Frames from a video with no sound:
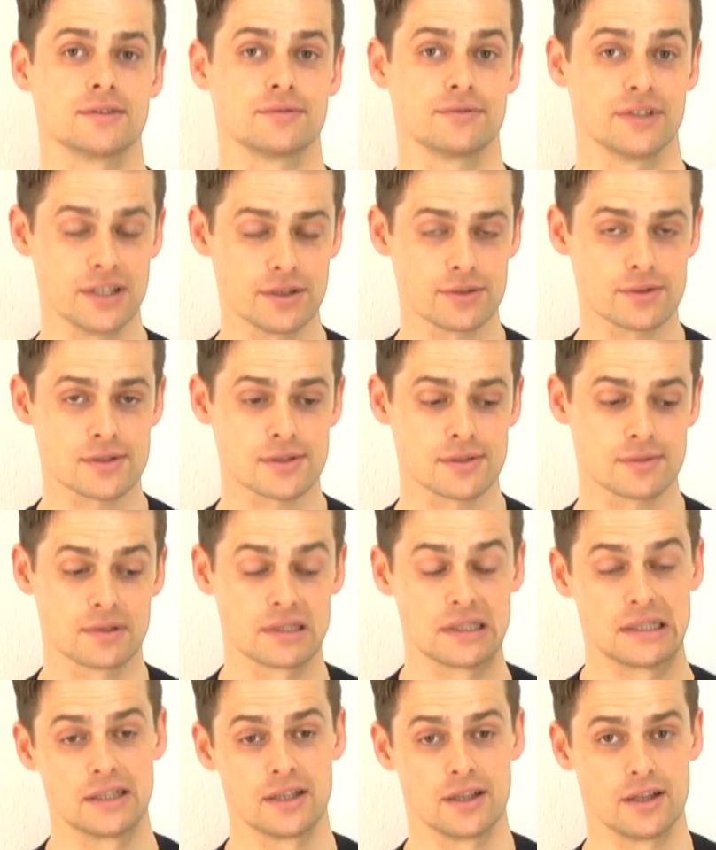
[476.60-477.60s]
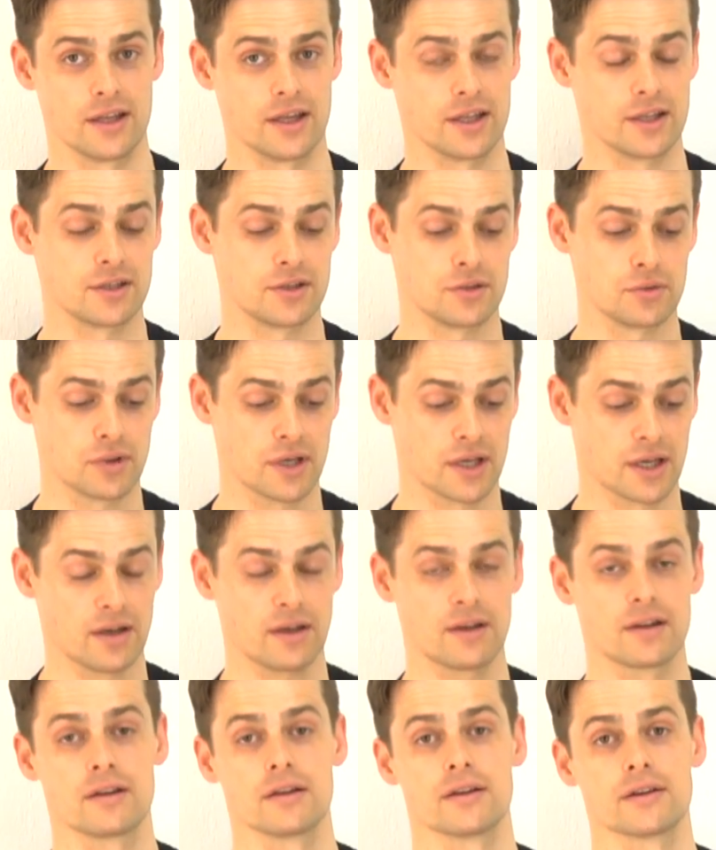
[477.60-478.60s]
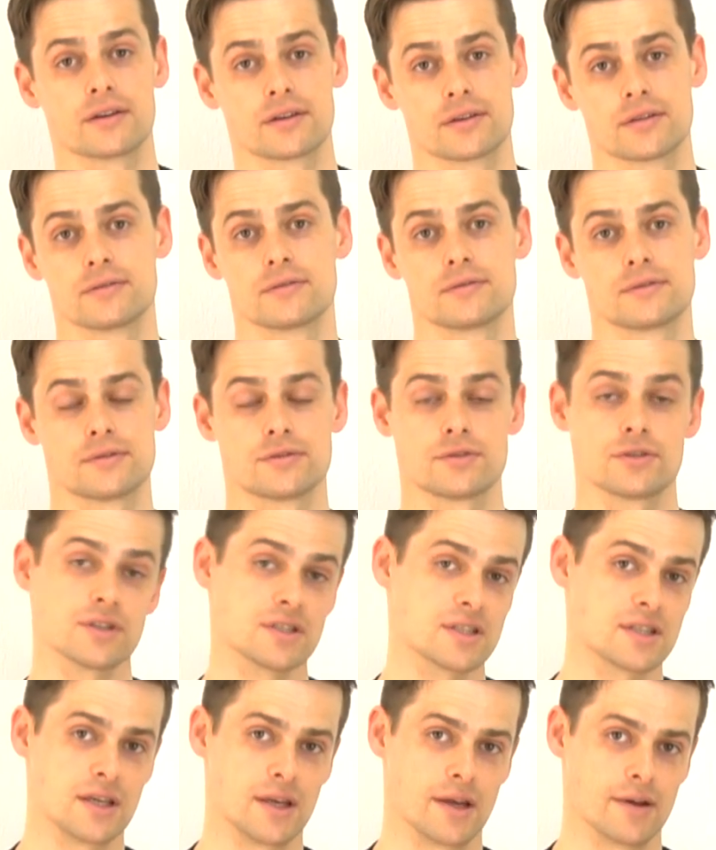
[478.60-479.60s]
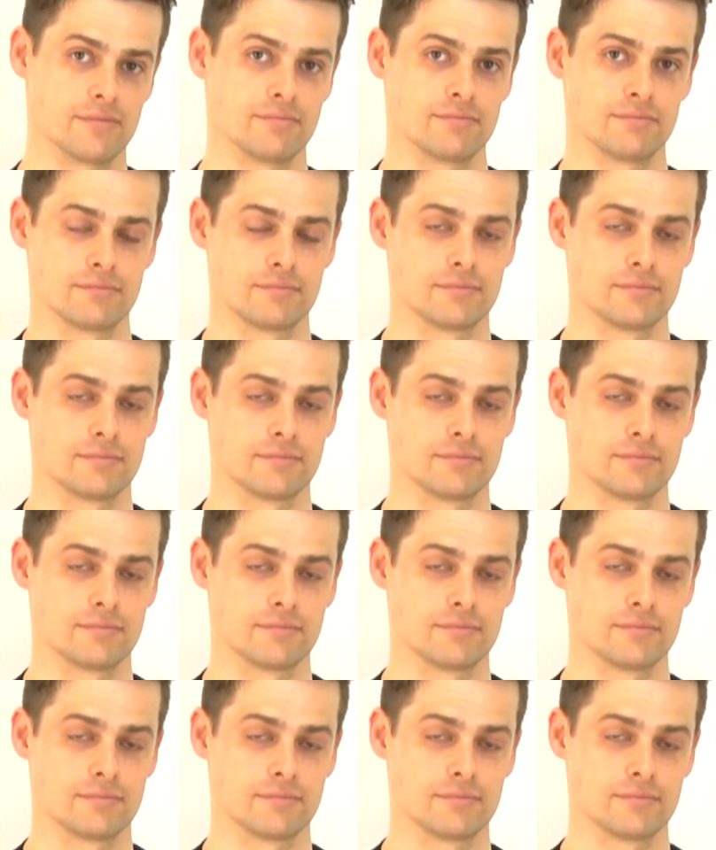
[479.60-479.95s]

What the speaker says: videos, then you can click just here.